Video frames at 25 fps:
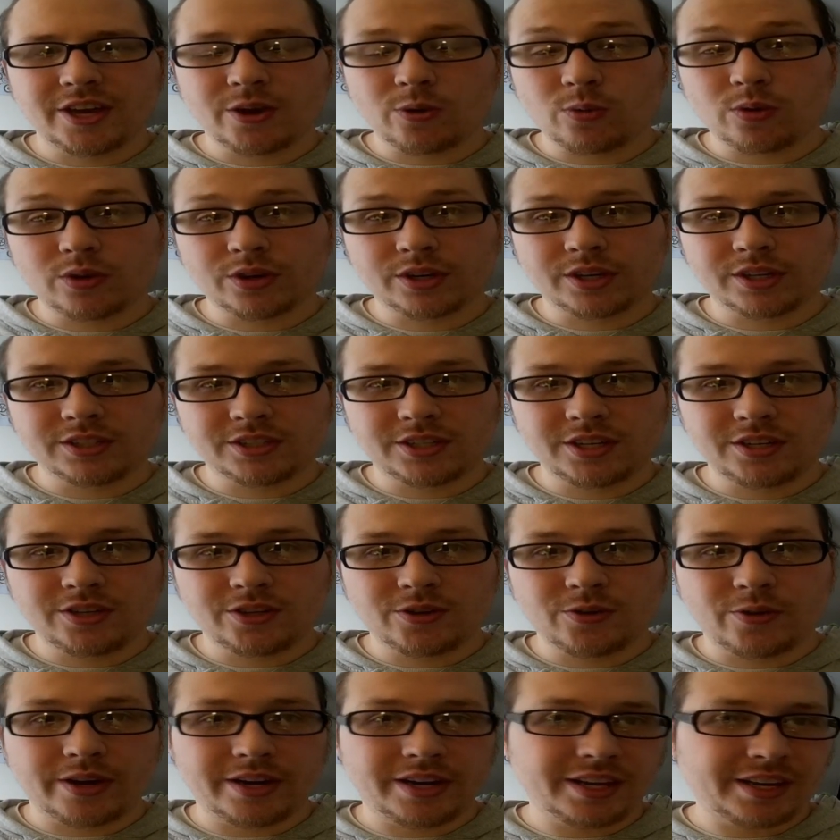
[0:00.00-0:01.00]
it will
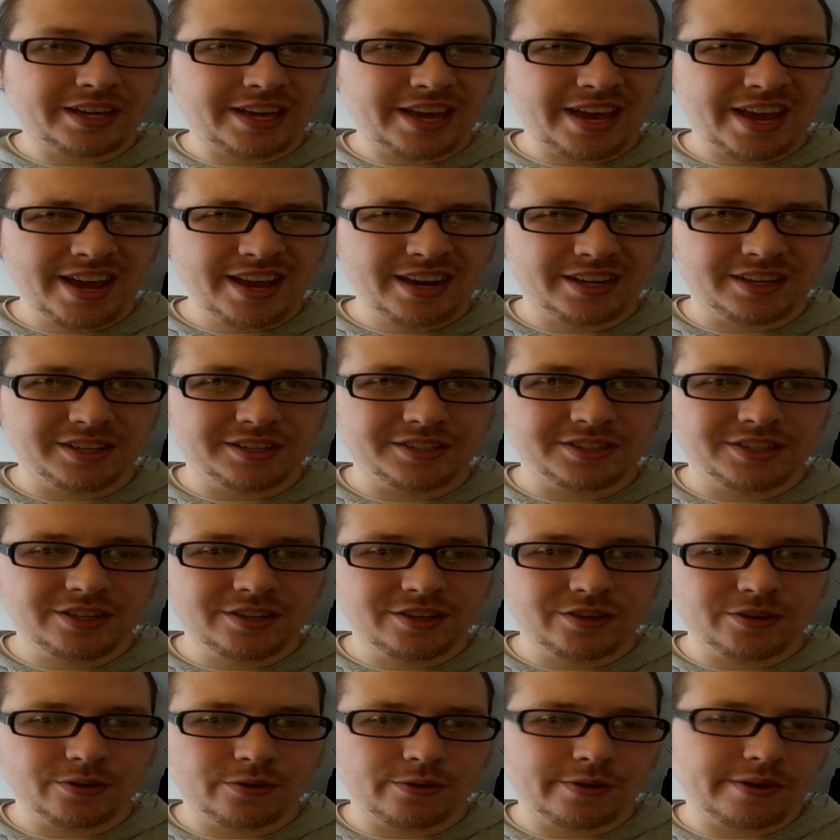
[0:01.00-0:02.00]
continue, and it can
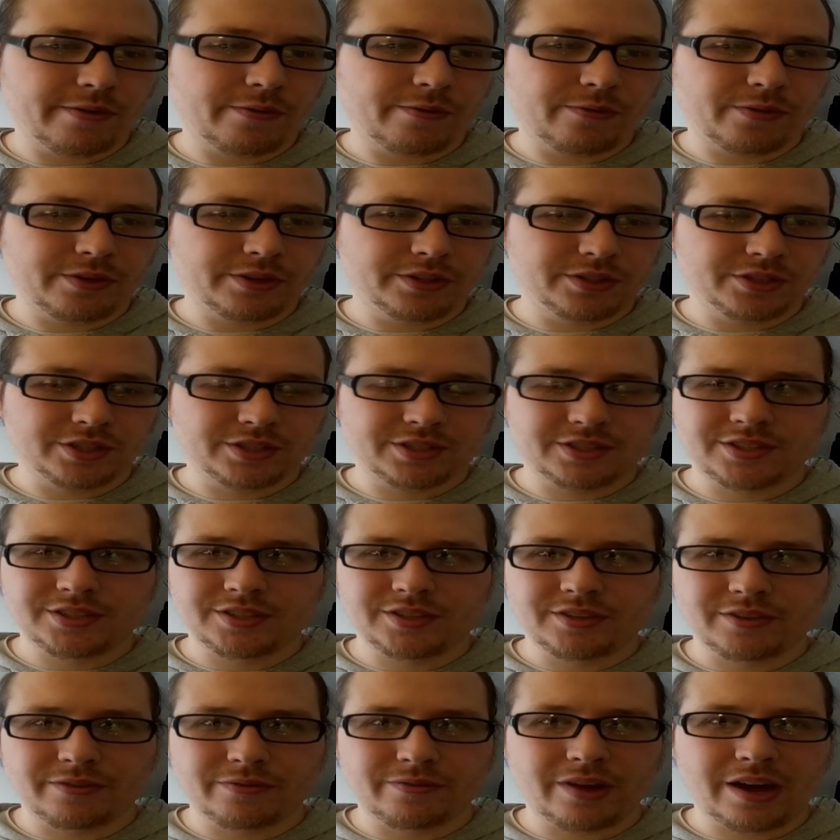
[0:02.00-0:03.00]
continue if we
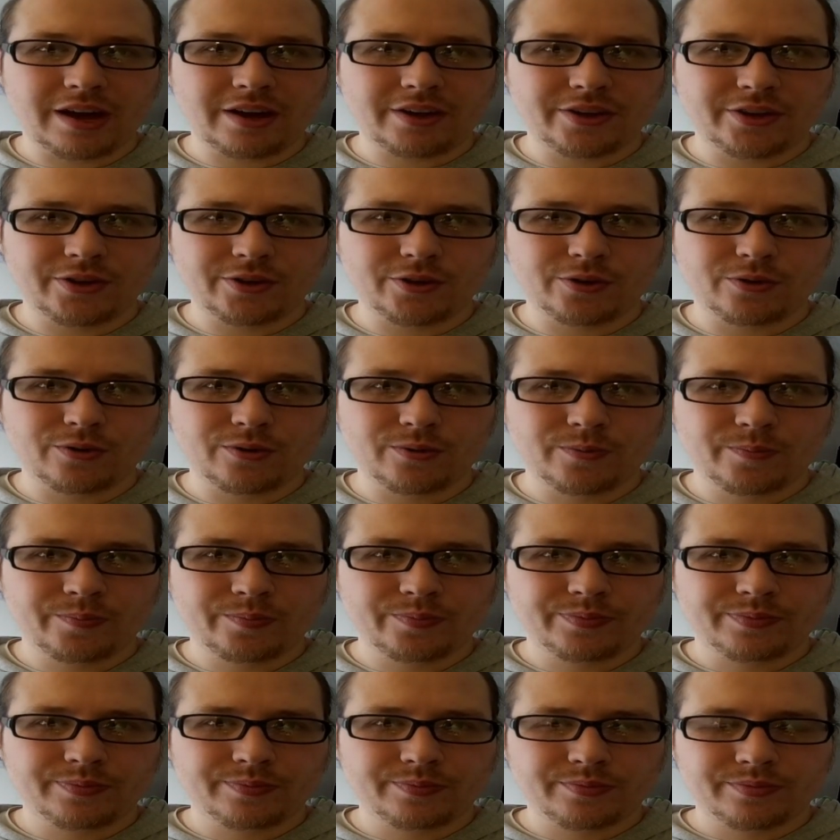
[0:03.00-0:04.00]
just value
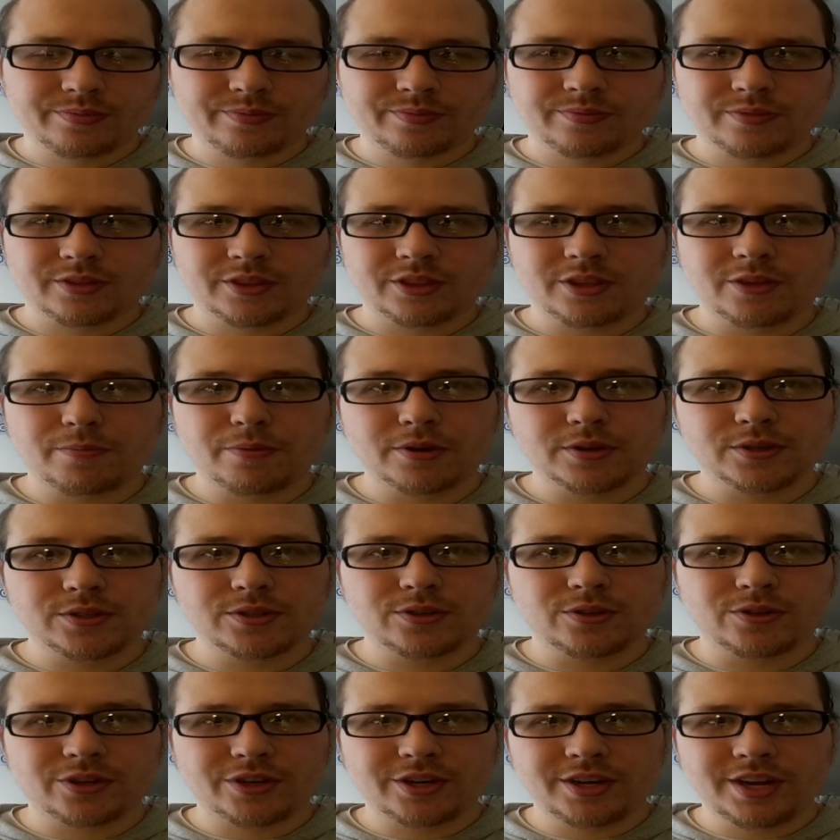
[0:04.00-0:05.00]
the
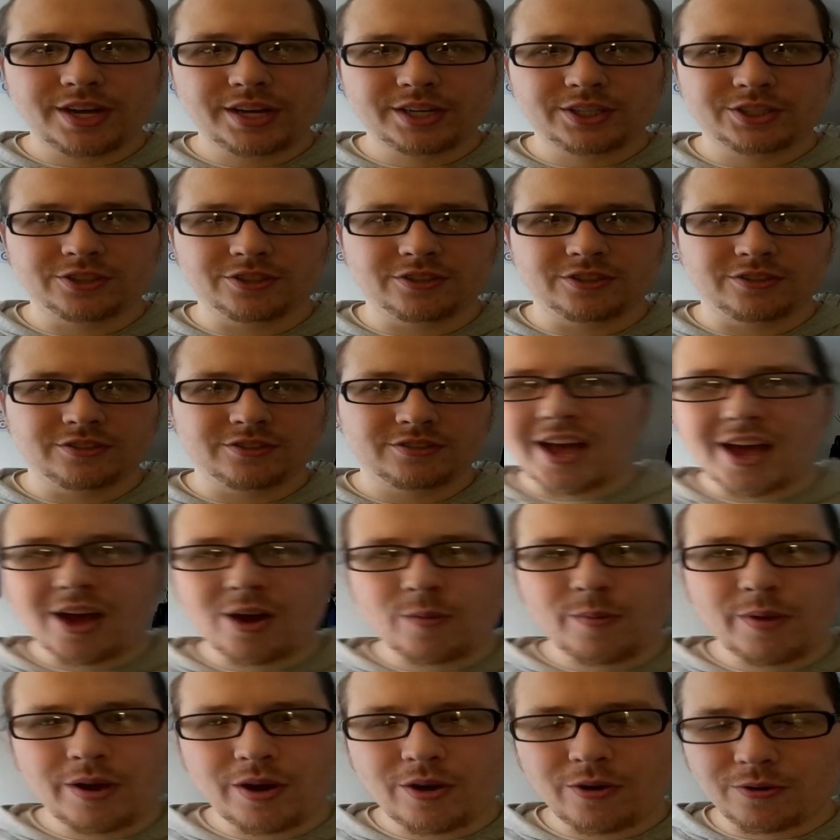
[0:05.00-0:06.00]
personal connection.
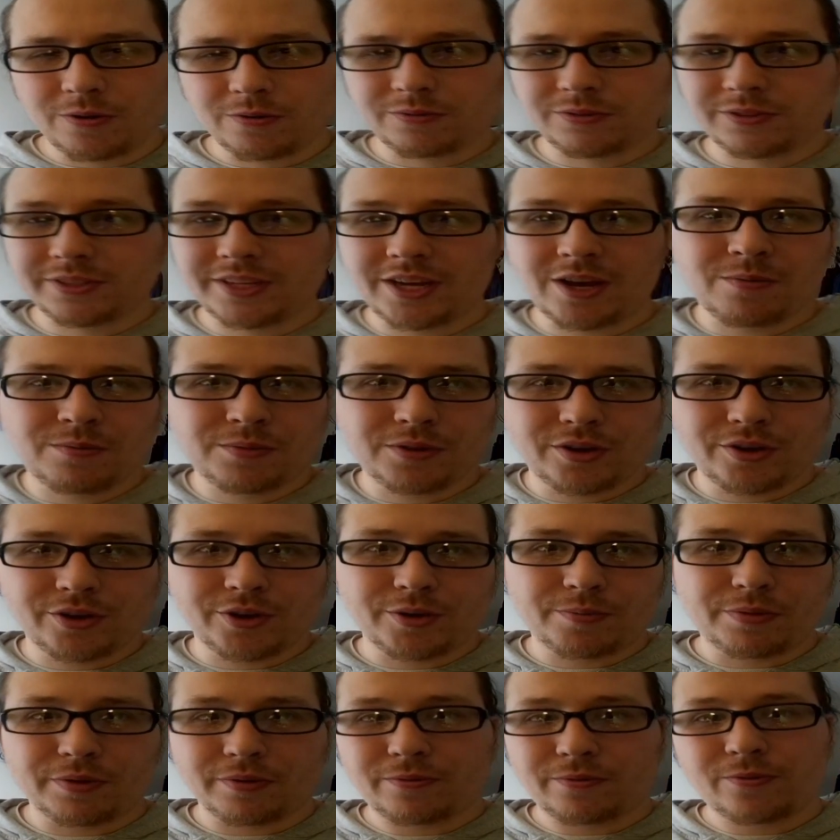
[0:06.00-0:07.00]
How about down below
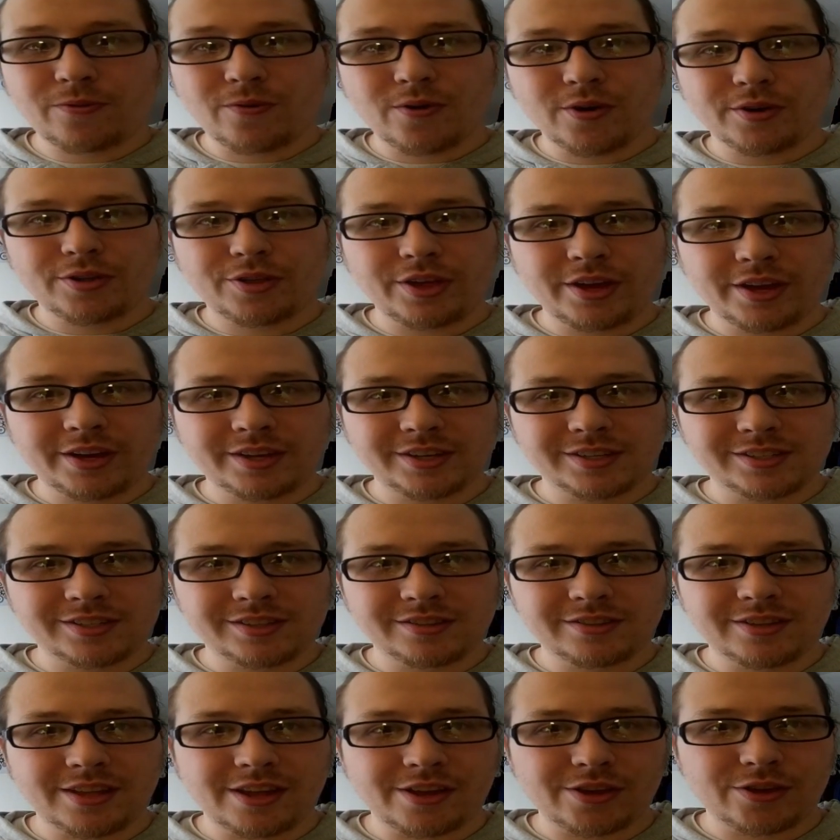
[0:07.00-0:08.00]
you put 4 things
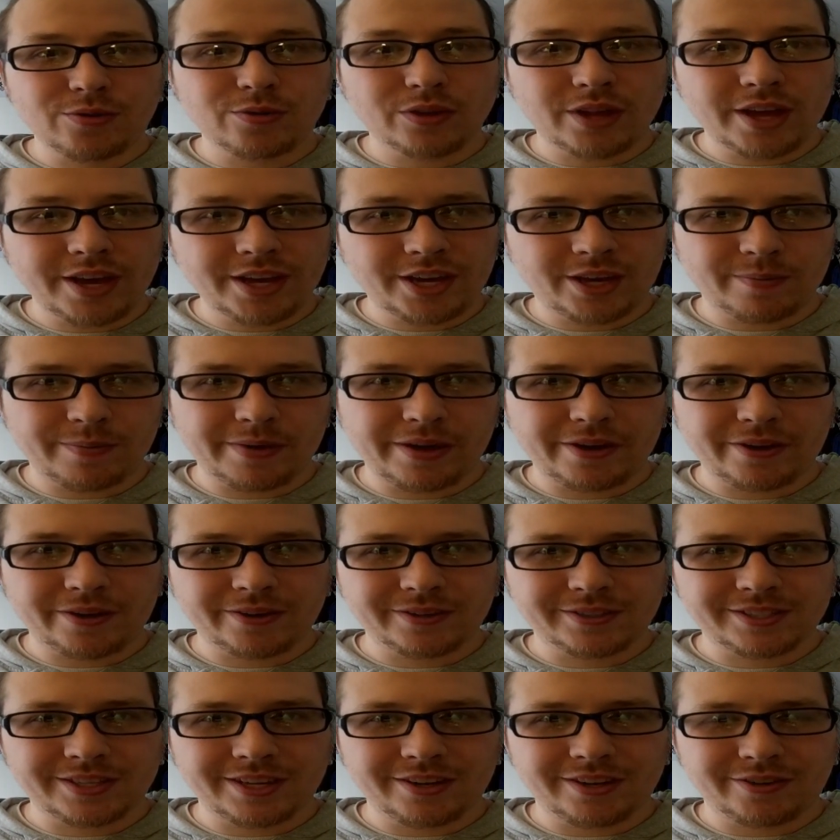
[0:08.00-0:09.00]
that you like about
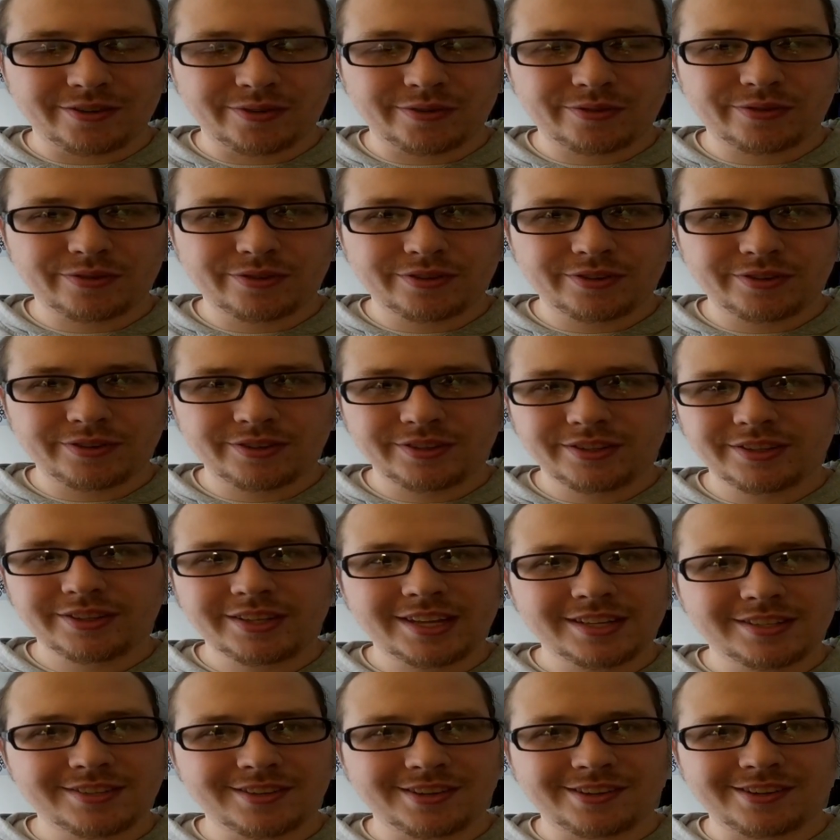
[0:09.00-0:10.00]
yourself?
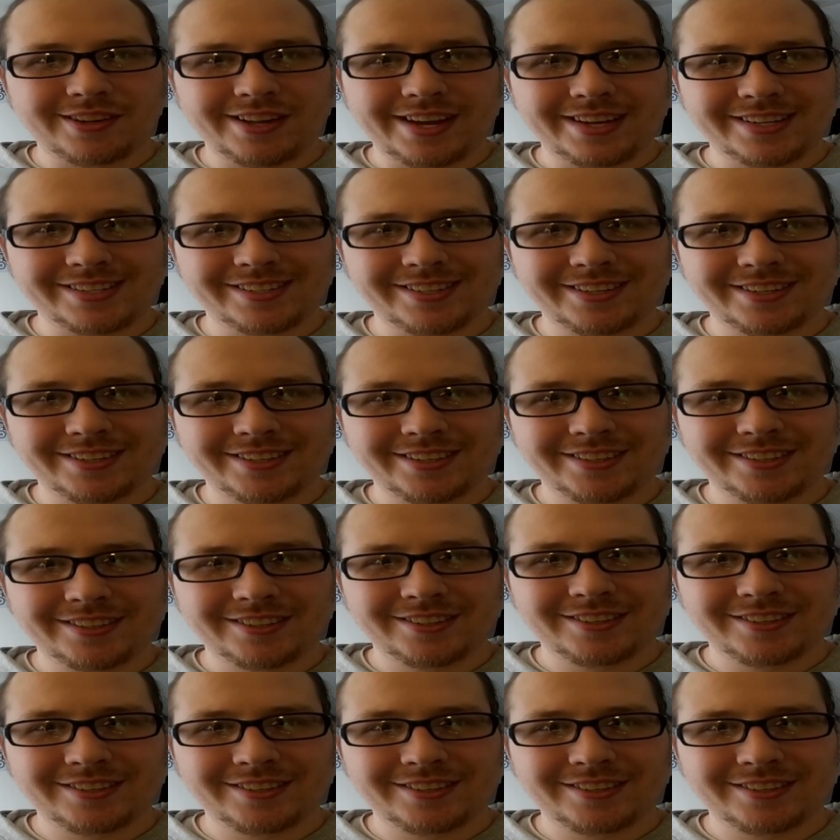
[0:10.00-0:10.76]
That's a classic.